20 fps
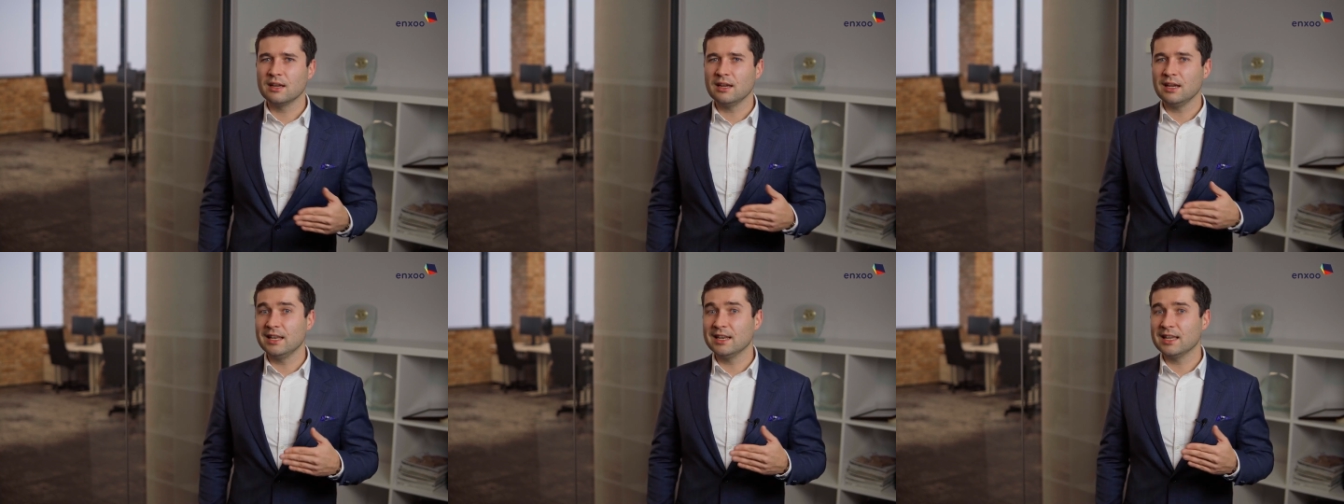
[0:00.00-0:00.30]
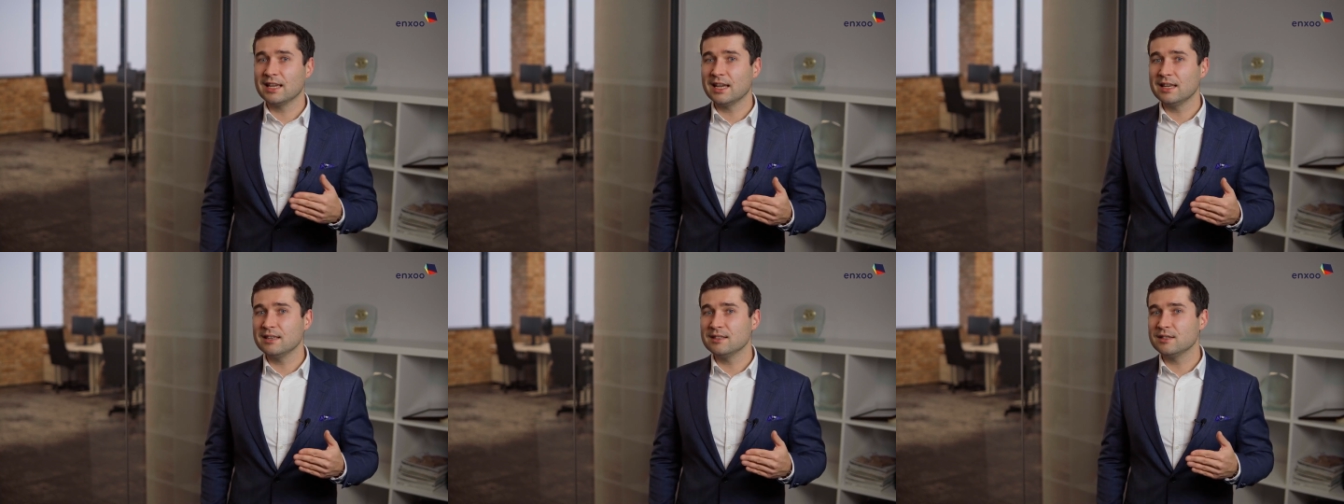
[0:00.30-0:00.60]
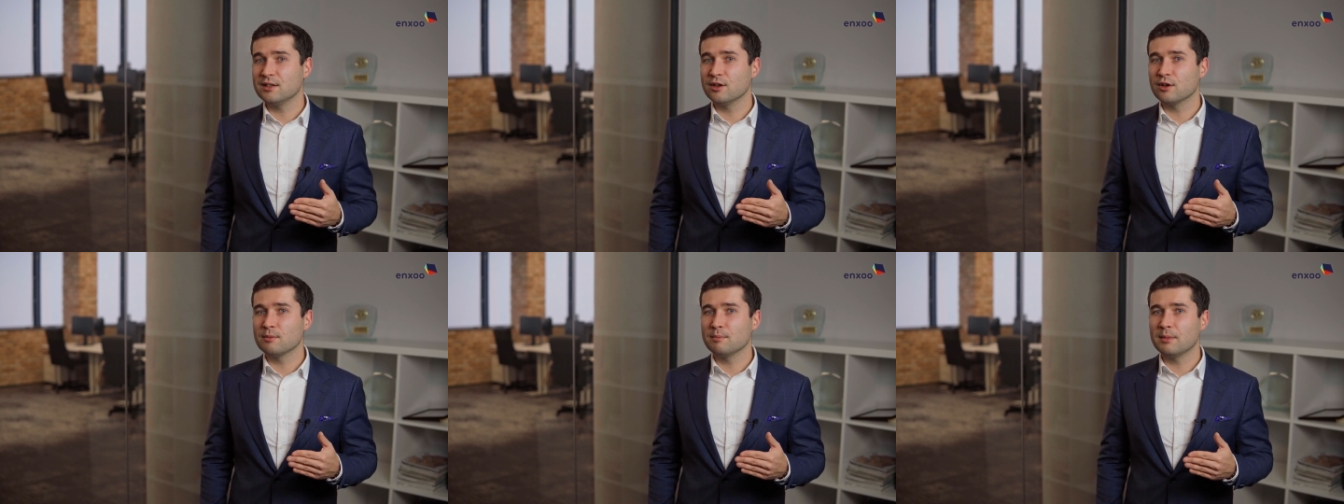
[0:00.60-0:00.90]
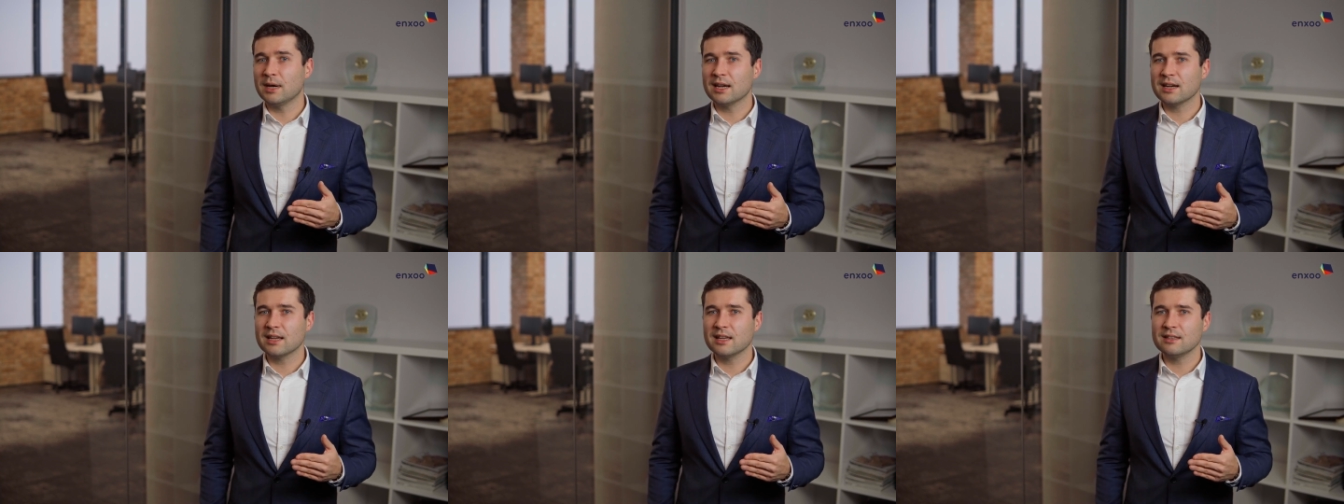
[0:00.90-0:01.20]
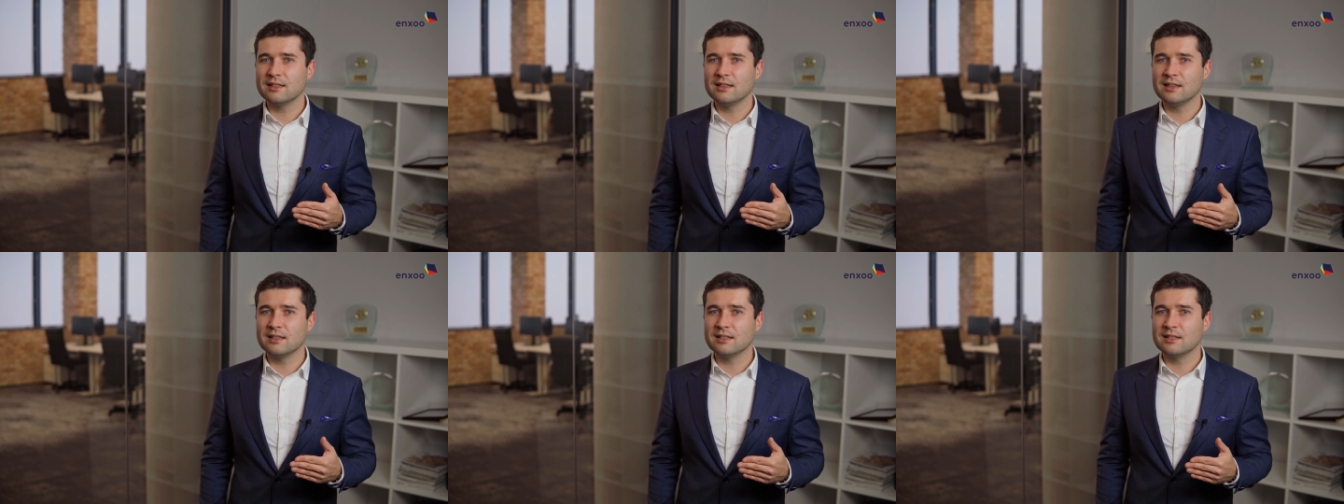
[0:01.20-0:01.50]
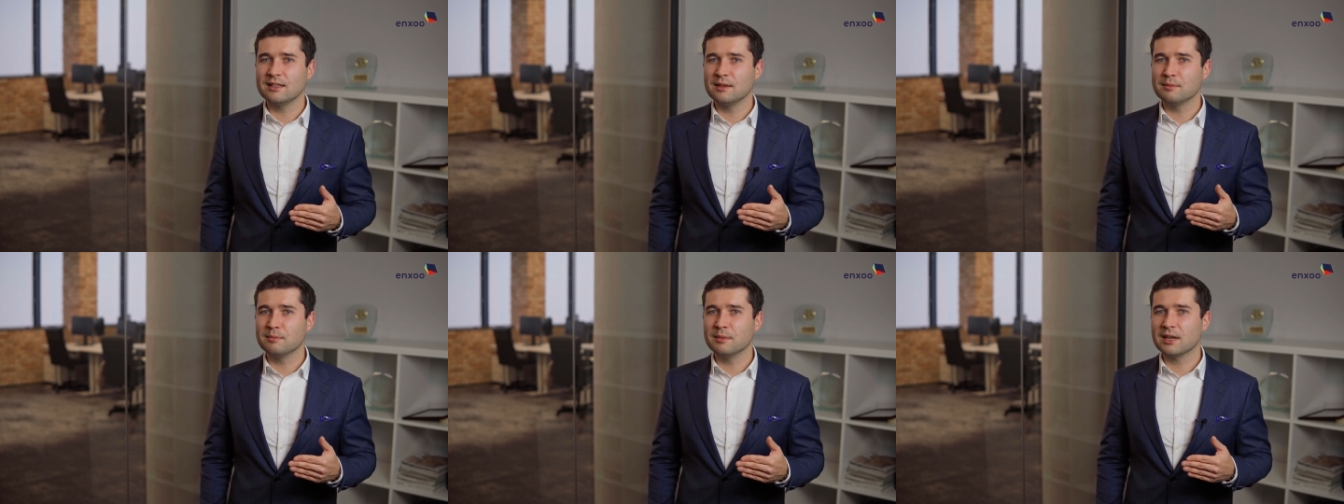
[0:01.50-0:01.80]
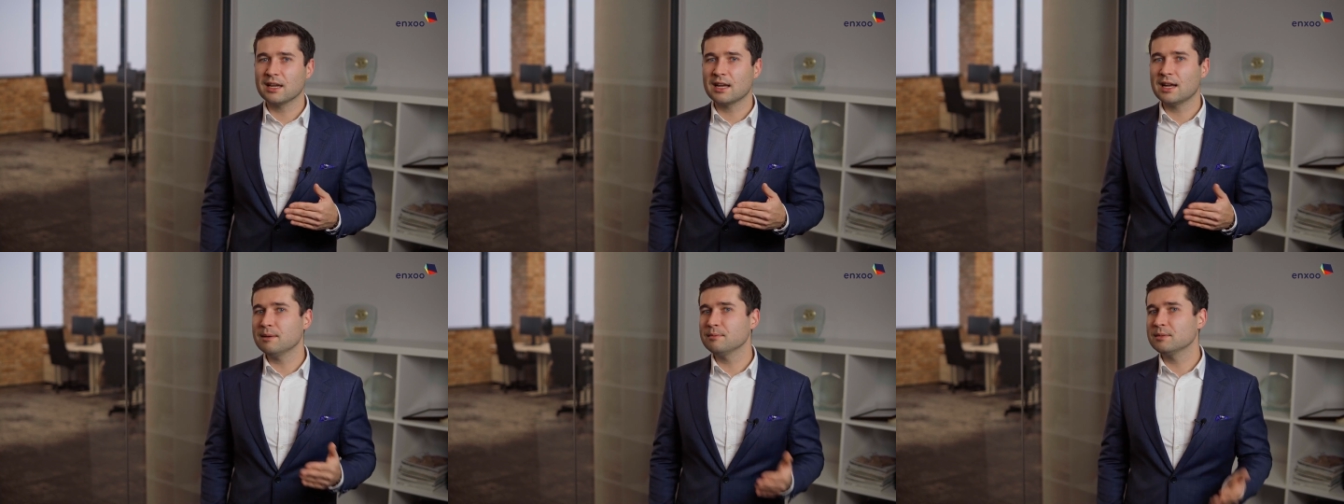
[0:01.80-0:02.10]
in case your marketing team
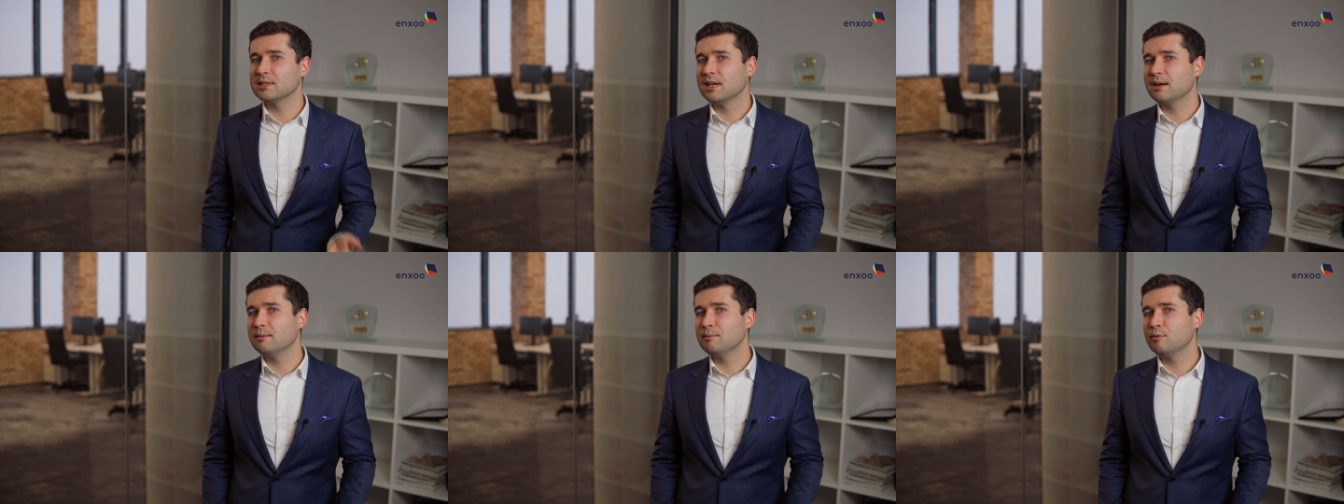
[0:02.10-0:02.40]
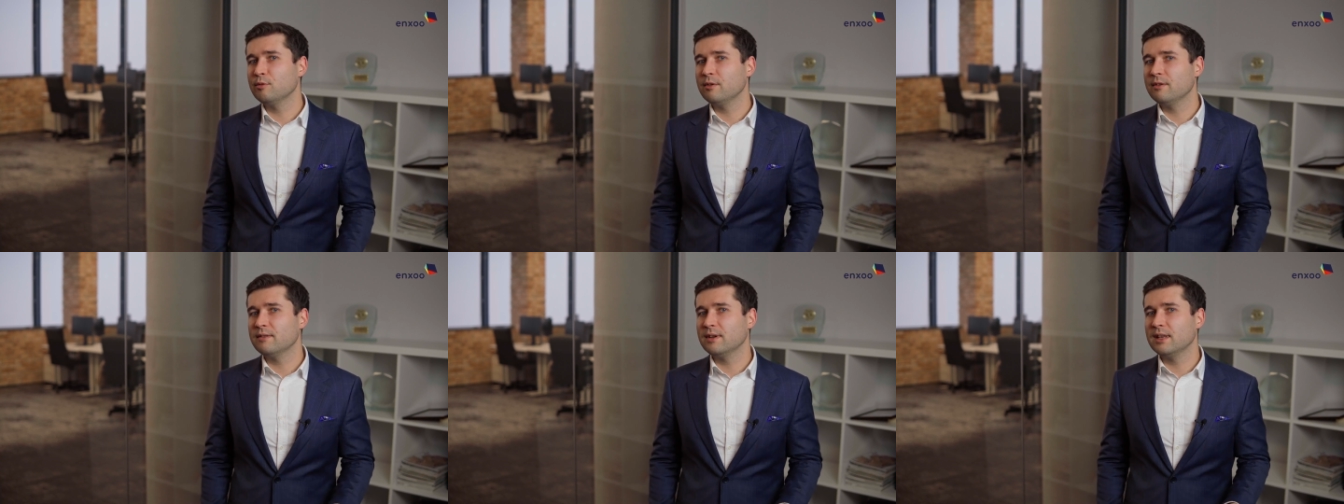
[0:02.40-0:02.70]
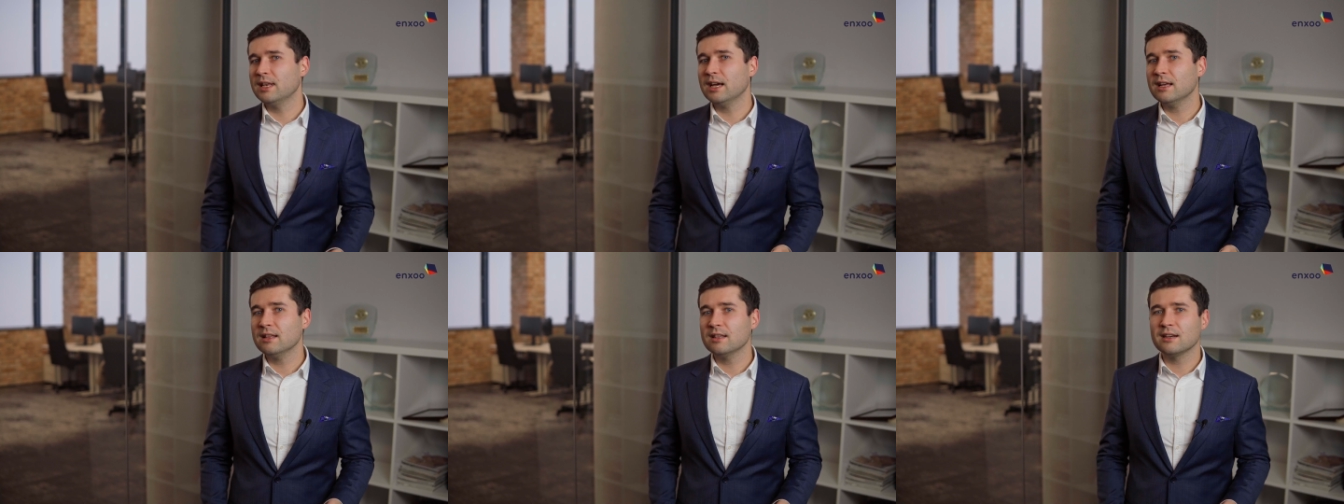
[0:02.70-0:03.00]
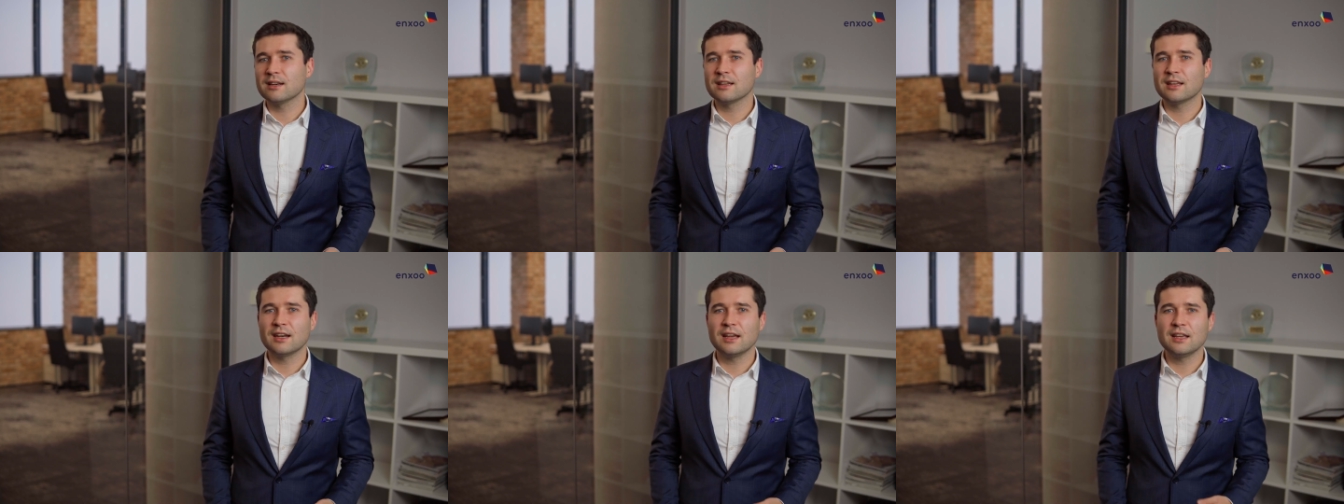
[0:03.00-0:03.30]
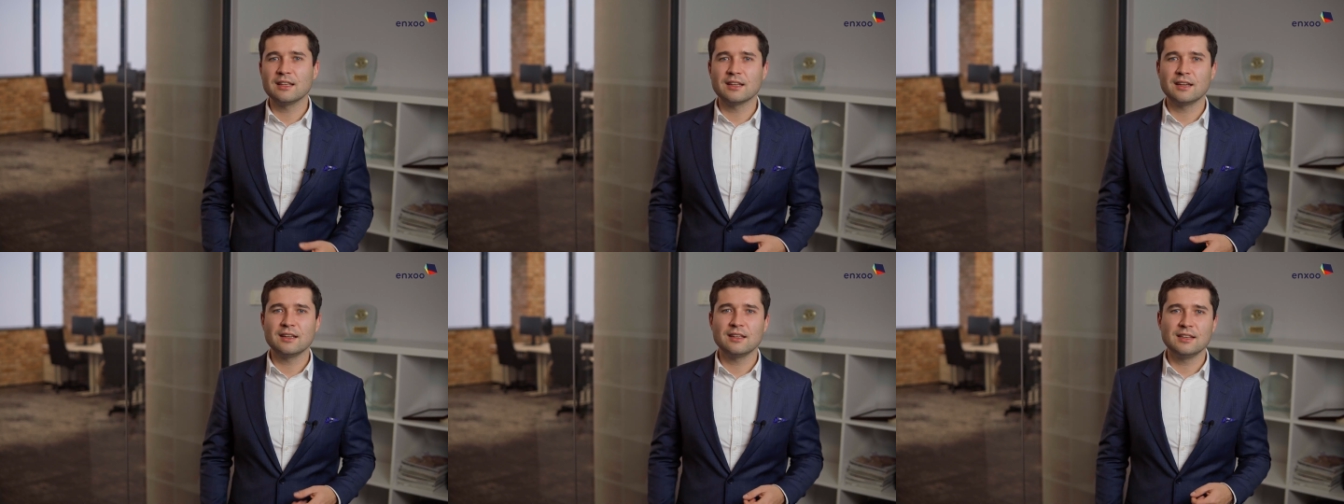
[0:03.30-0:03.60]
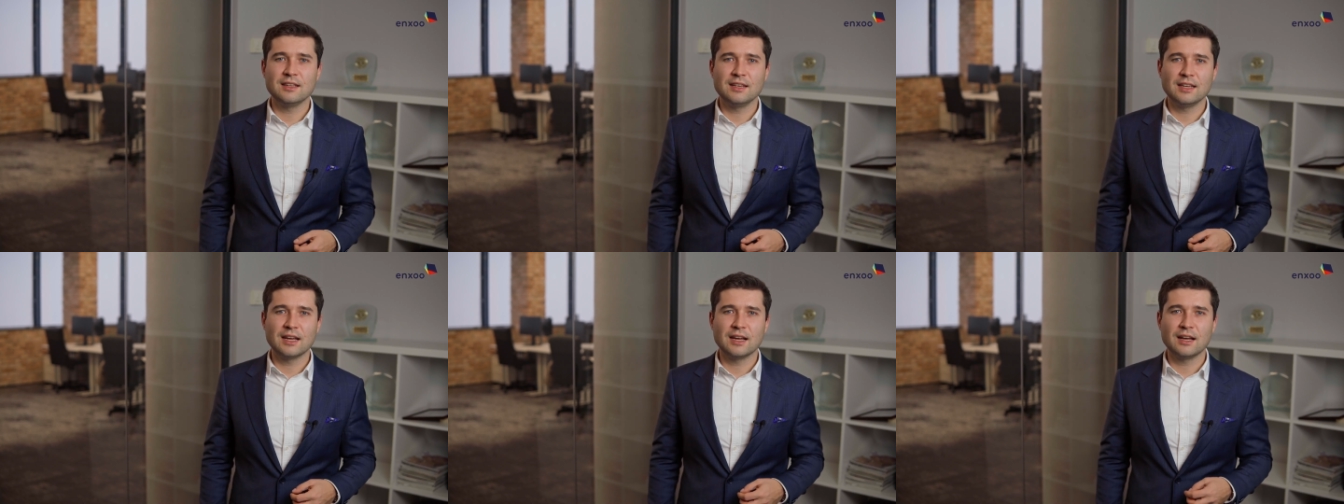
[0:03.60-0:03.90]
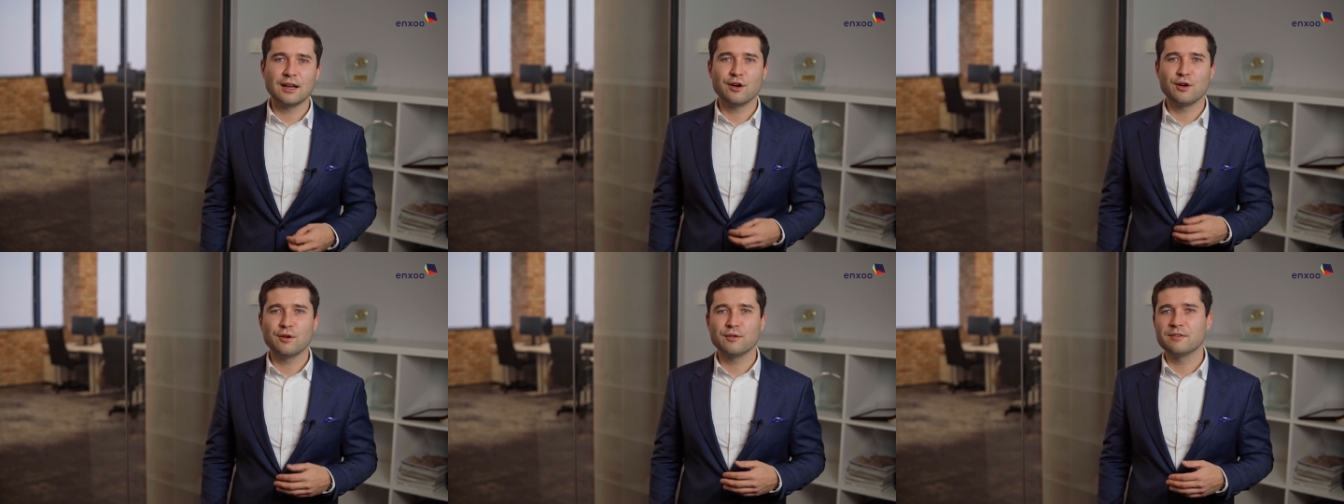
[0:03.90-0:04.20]
comes up with another great
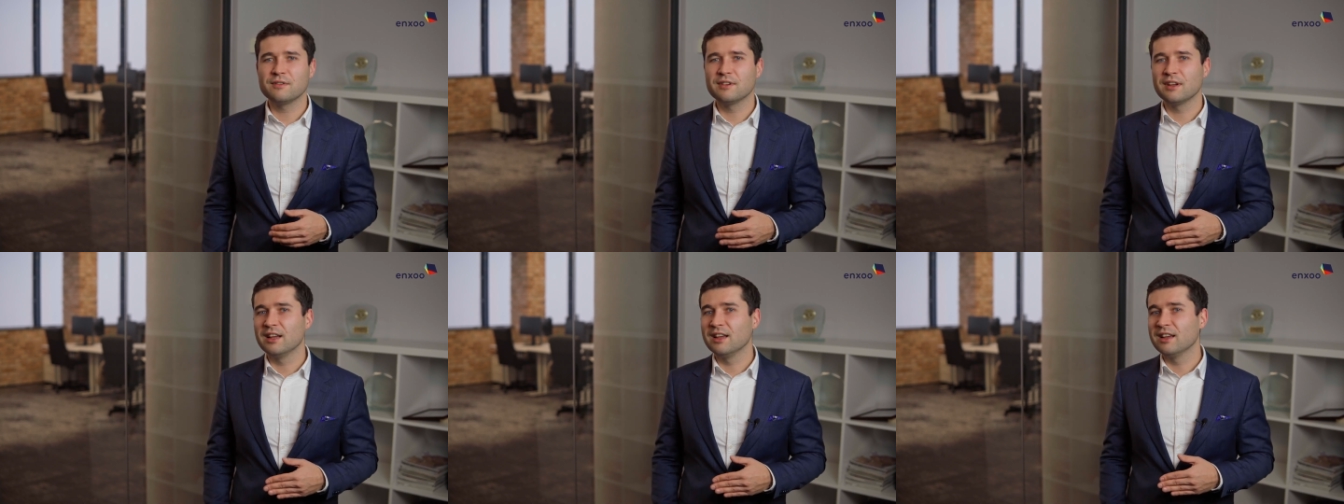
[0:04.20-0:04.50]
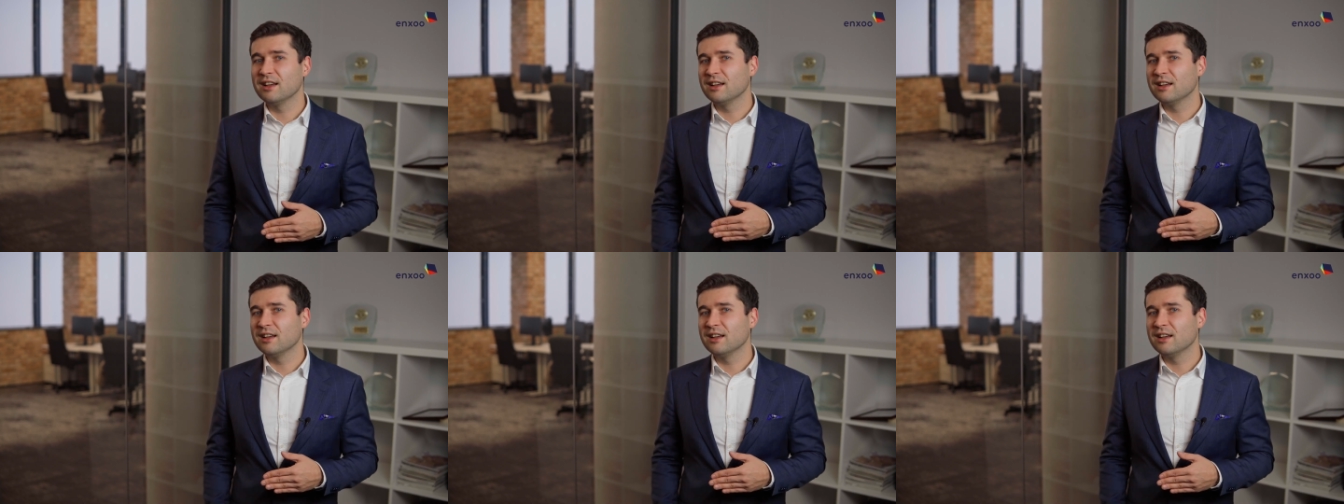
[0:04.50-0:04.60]
idea of